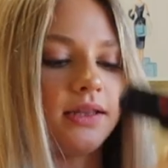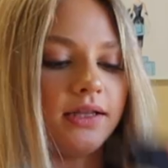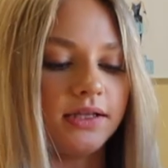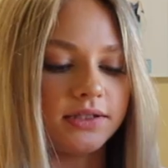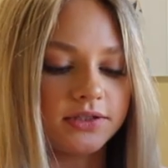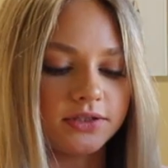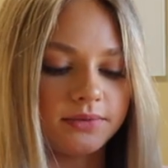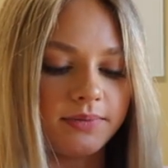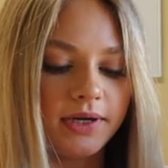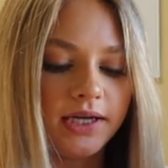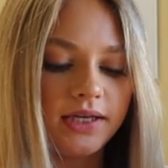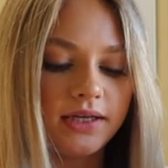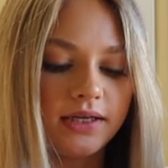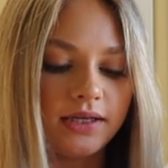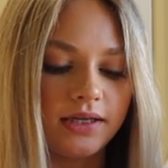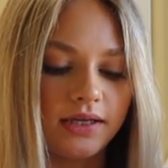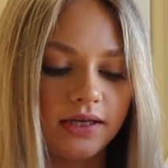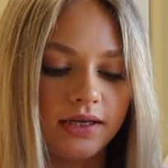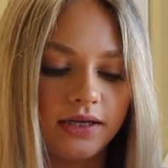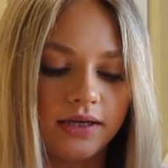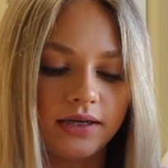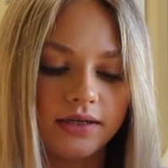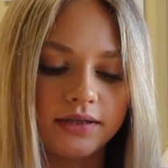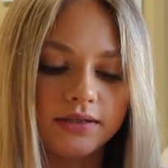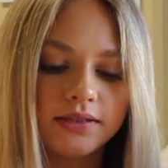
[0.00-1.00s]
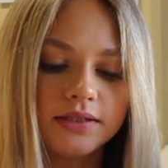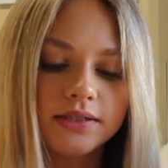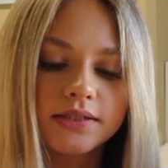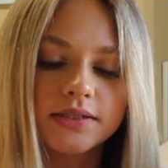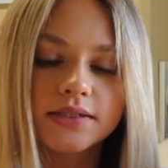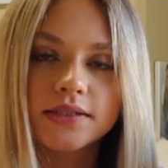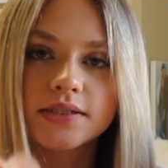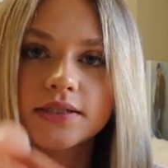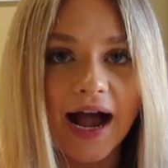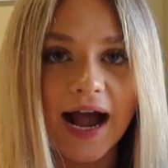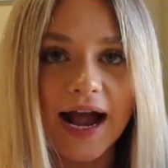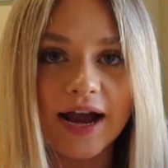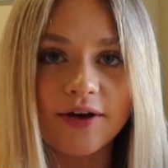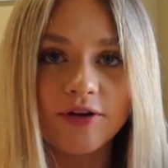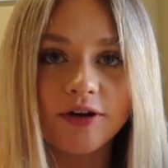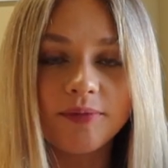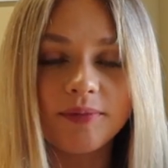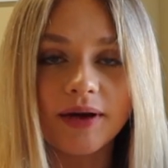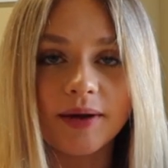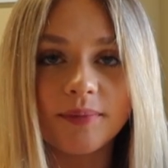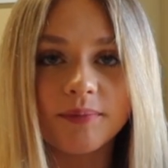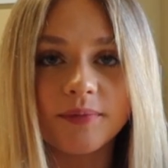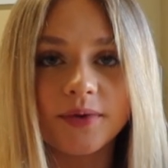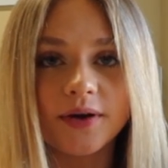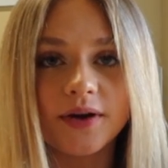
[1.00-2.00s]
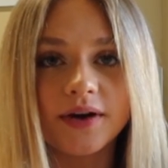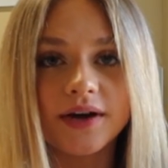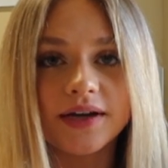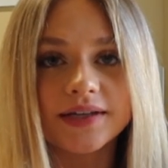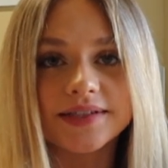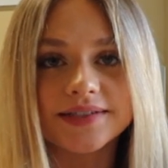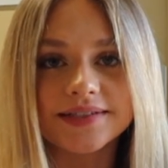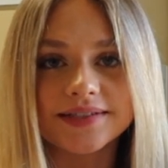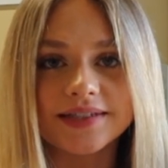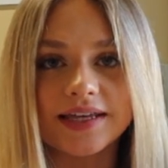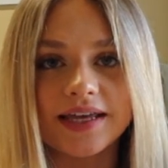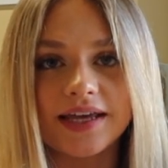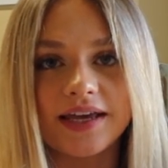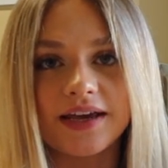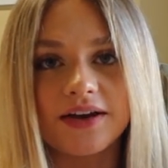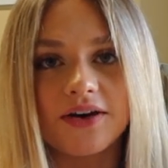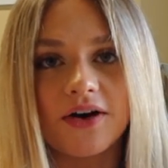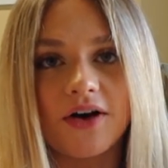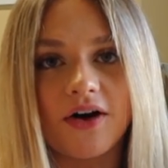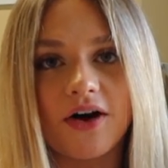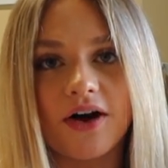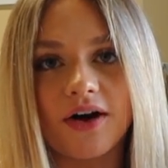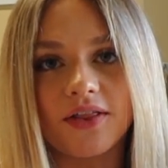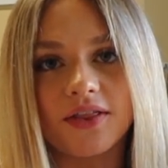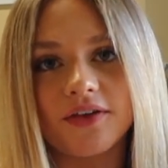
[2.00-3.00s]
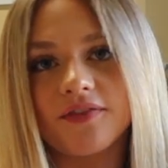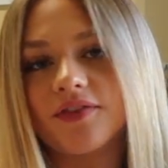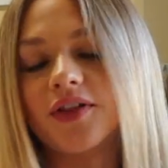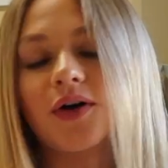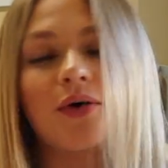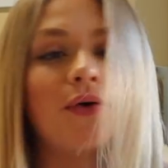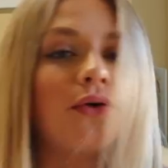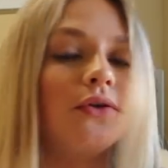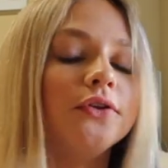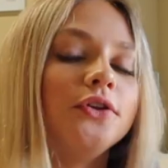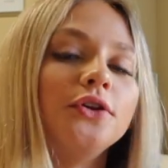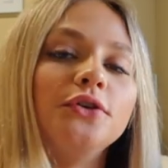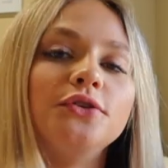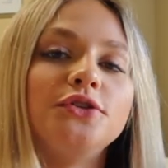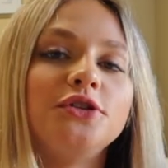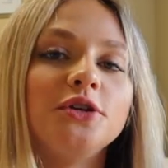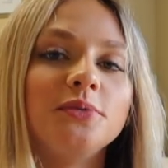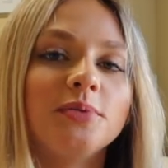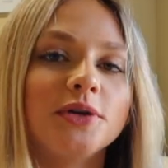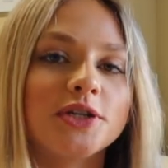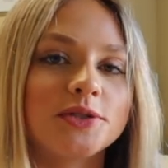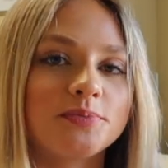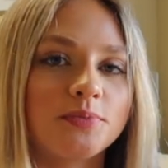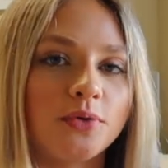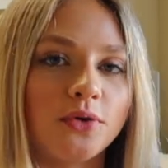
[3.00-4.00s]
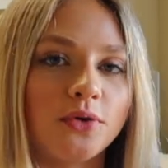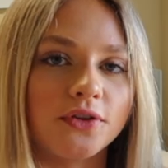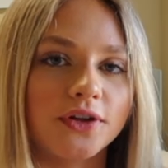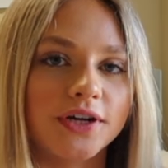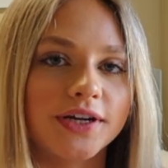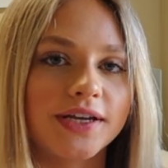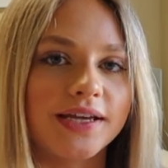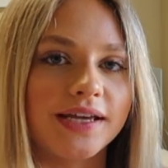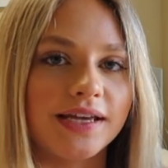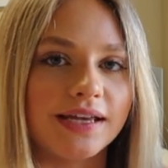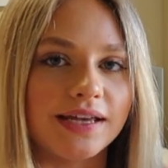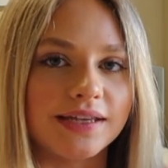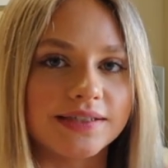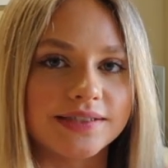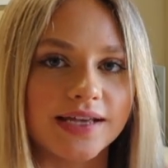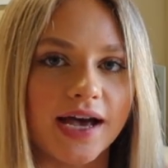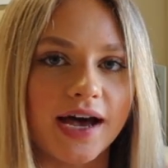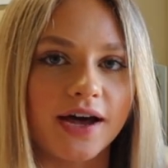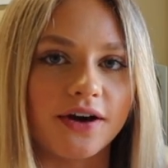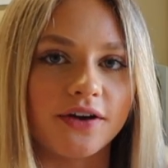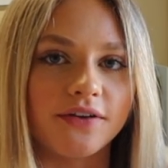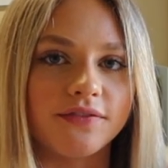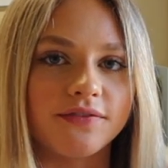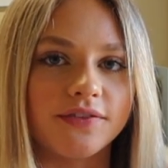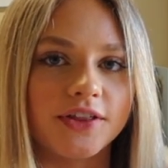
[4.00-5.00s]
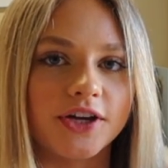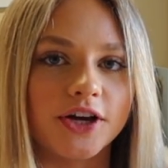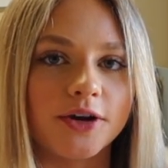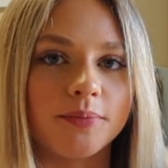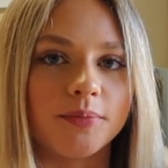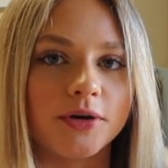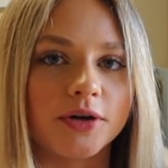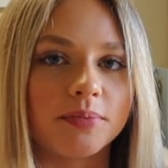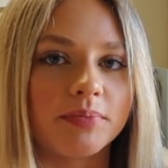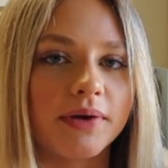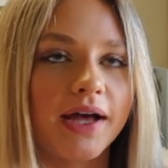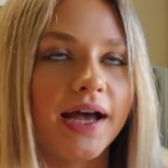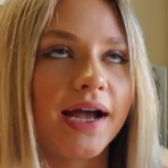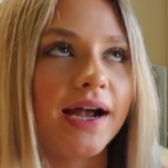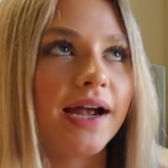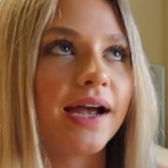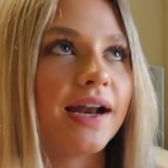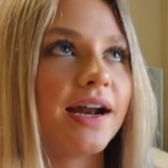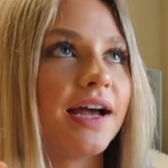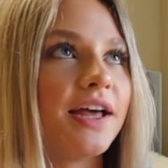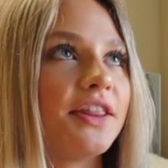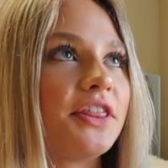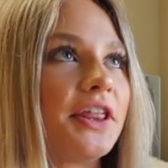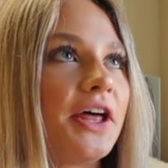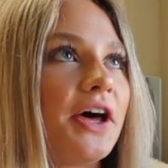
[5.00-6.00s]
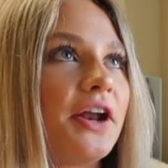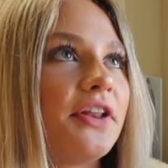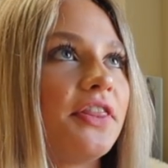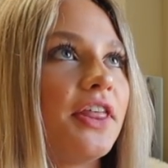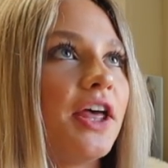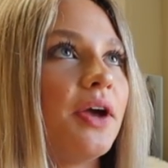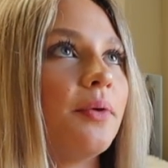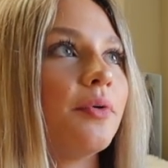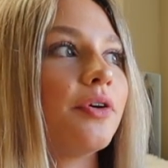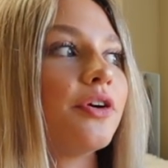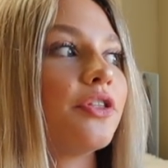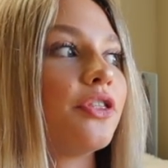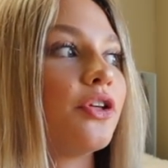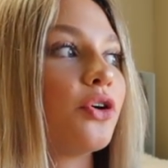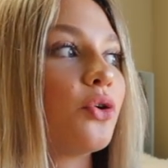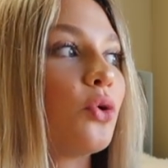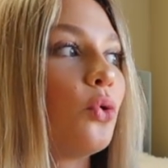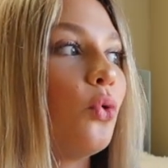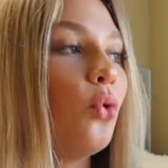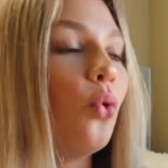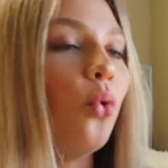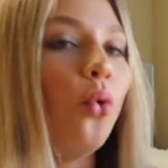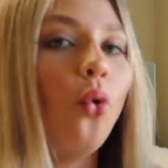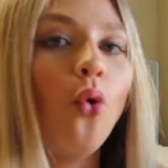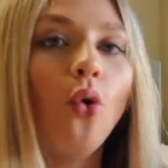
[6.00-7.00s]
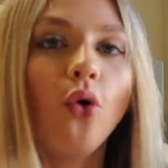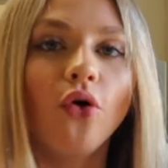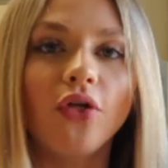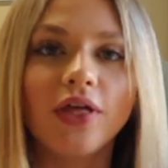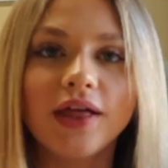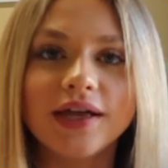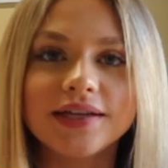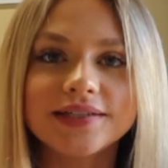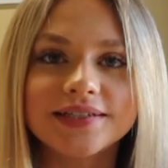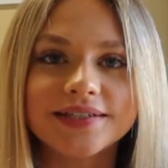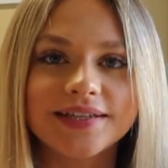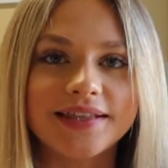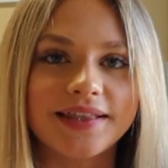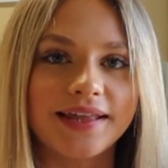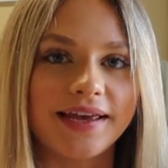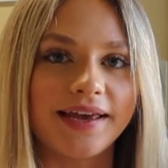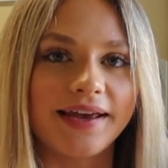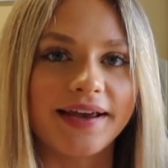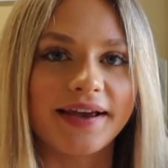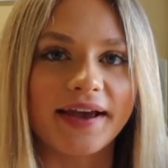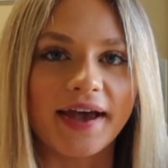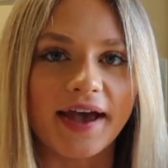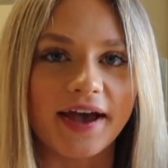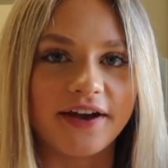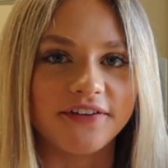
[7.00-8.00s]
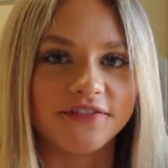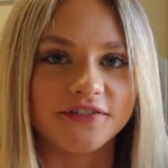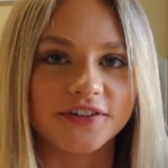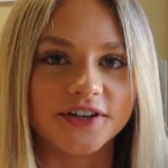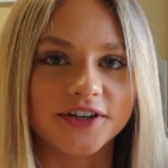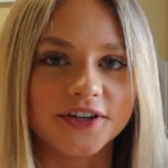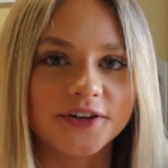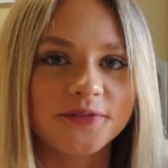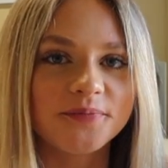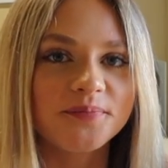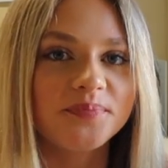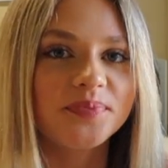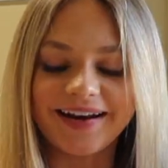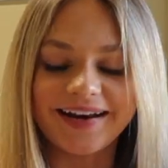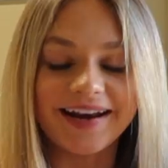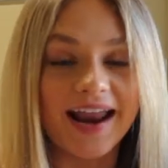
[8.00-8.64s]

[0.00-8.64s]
These are my keys. I remember seeing all of the old YouTubers their keys out of their book bag and I thought they were the coolest thing ever.